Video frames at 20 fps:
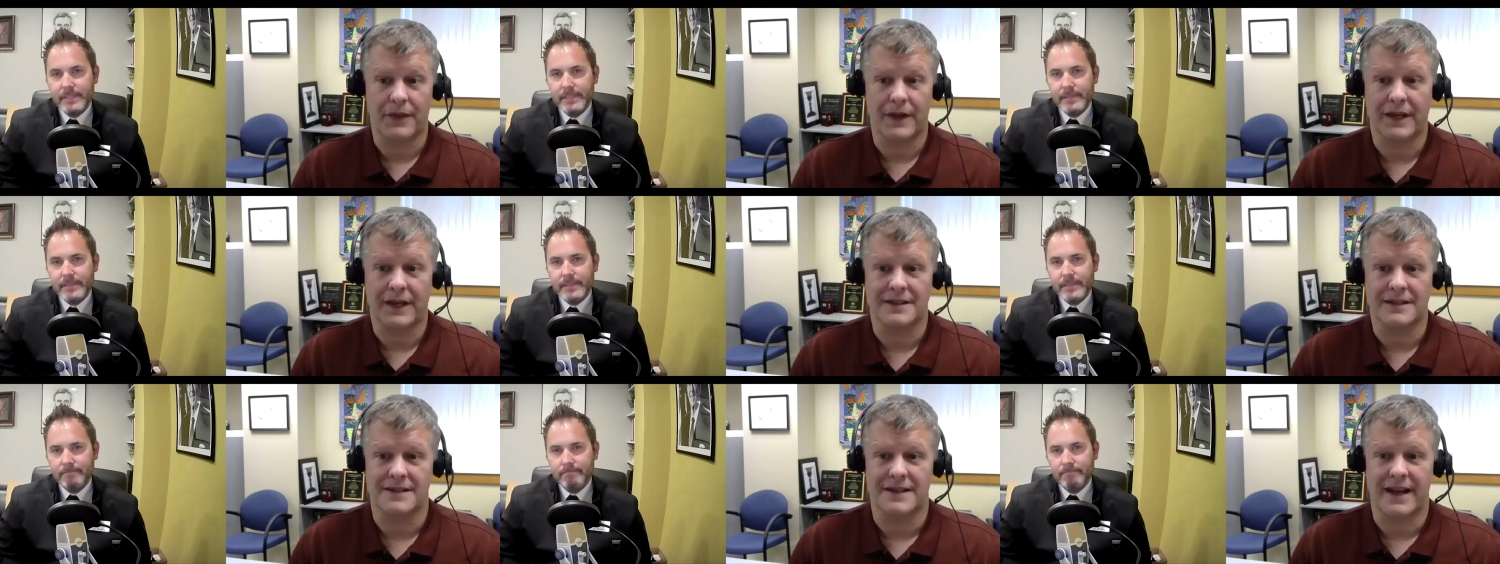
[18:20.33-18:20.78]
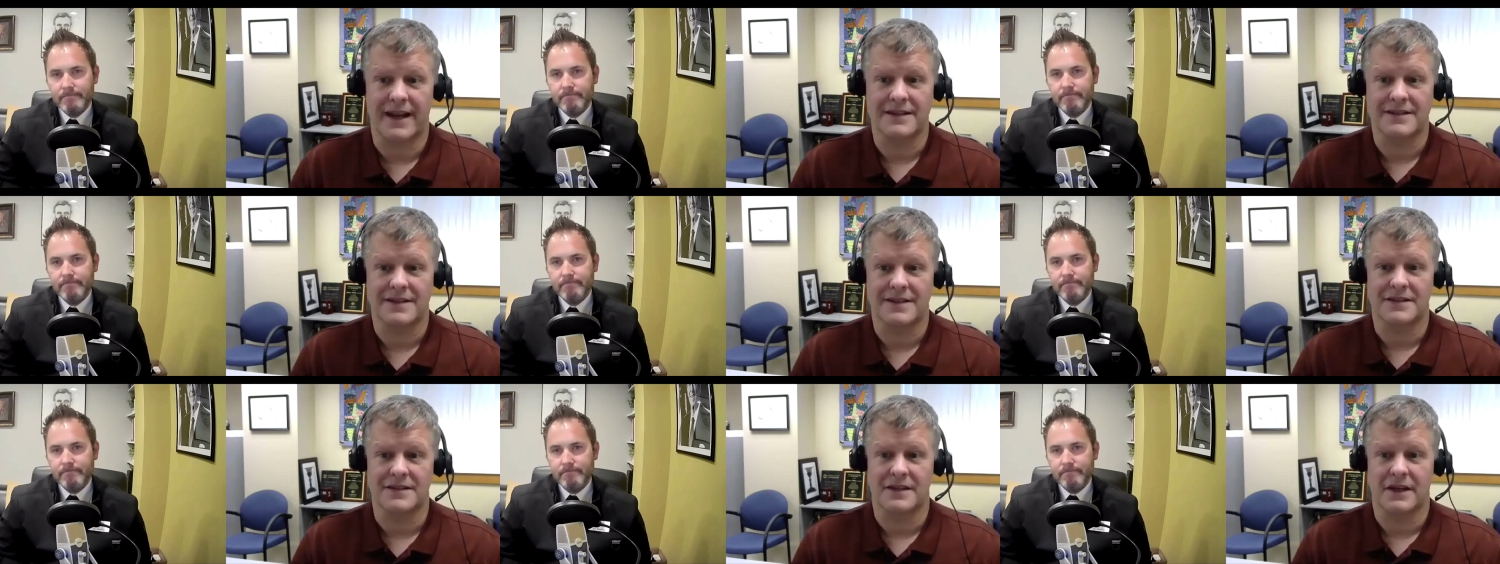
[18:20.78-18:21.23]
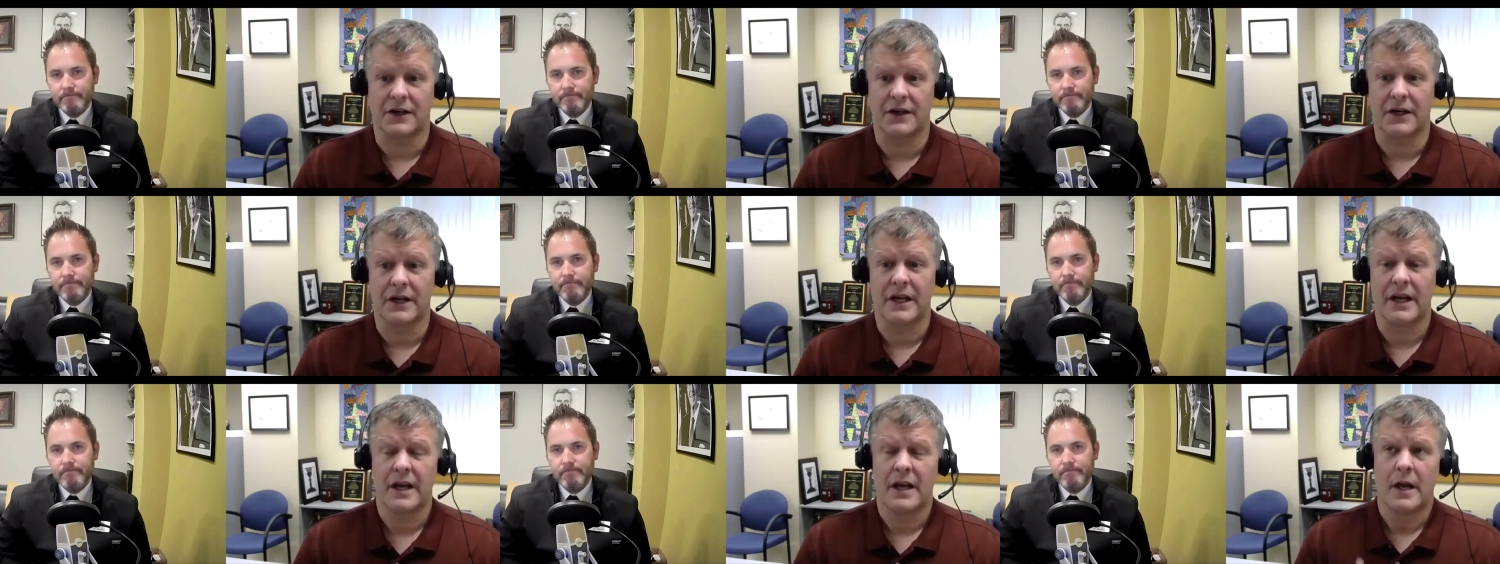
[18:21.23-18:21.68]
Speaker 1: think it's
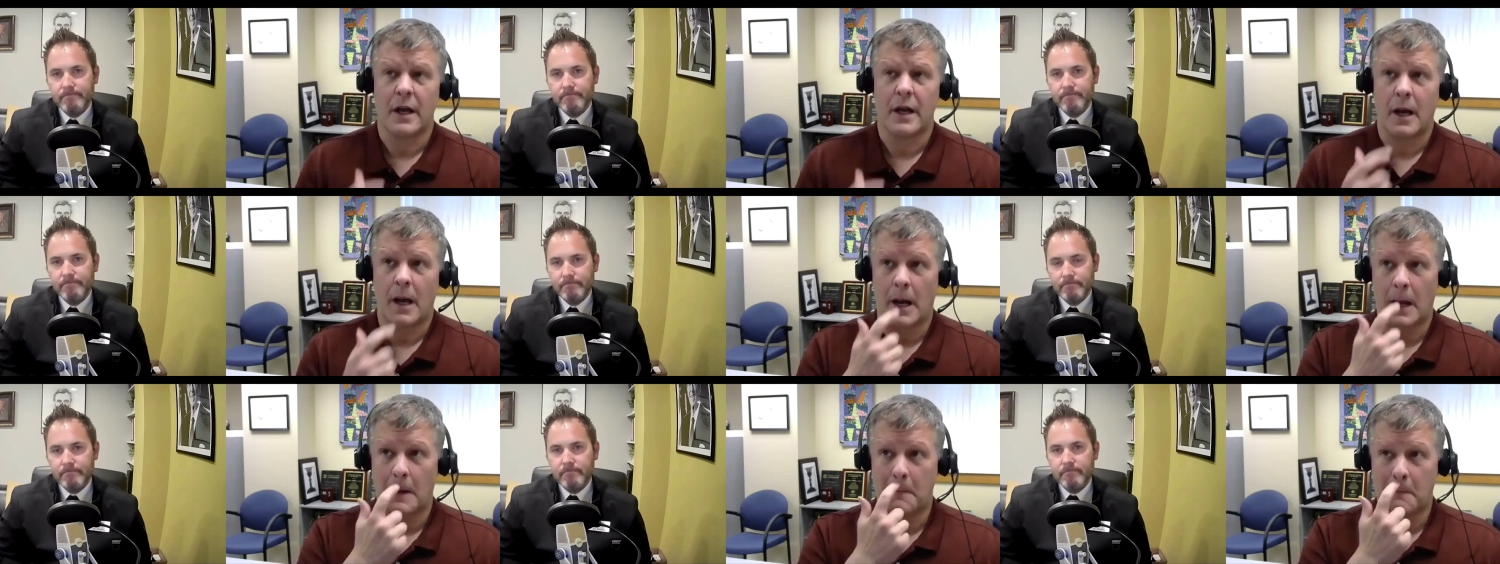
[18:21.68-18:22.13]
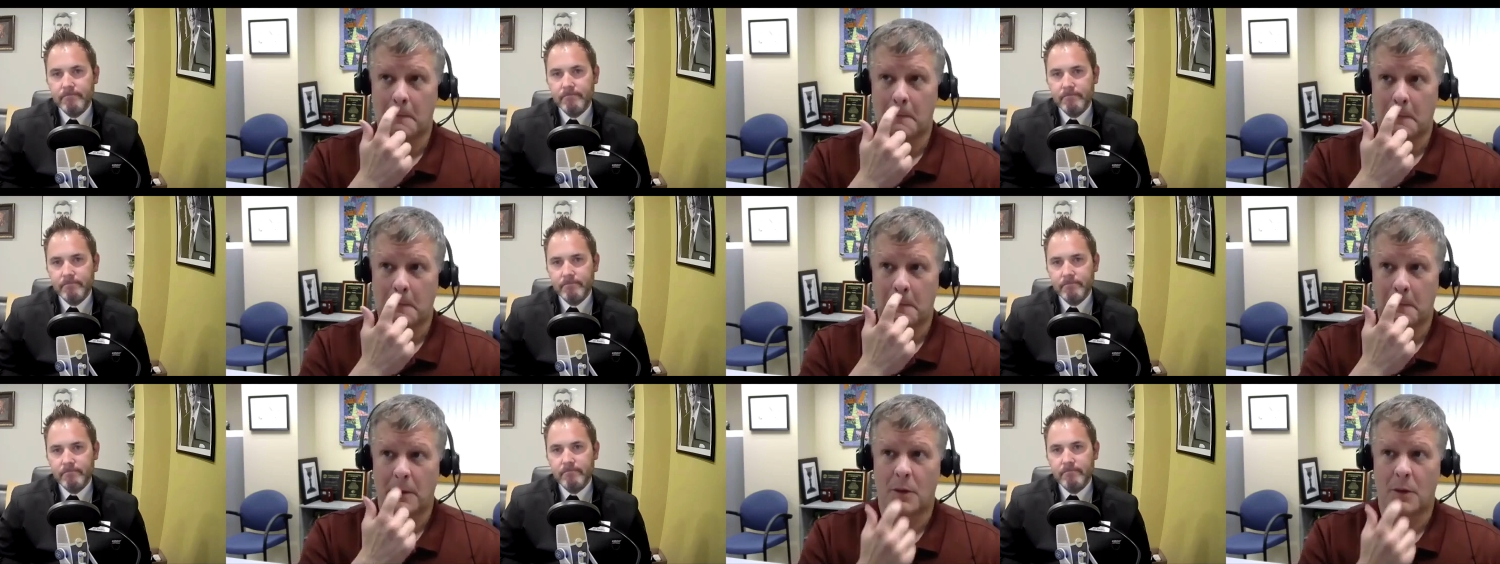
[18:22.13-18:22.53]
necessary um,